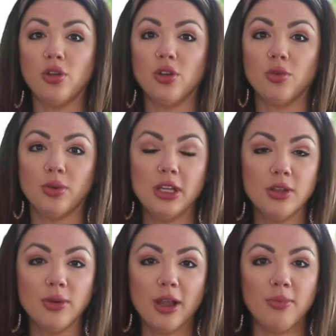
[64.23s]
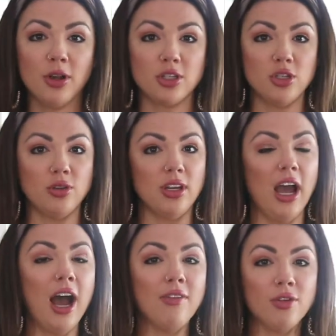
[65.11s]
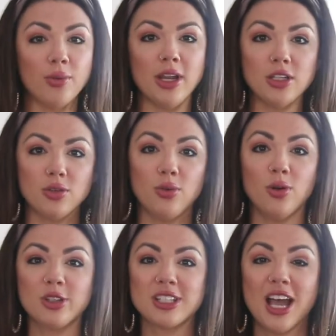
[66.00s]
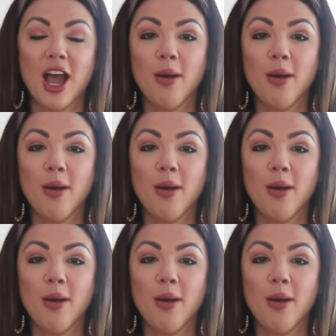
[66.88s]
you can read the right books, you can have the right tools,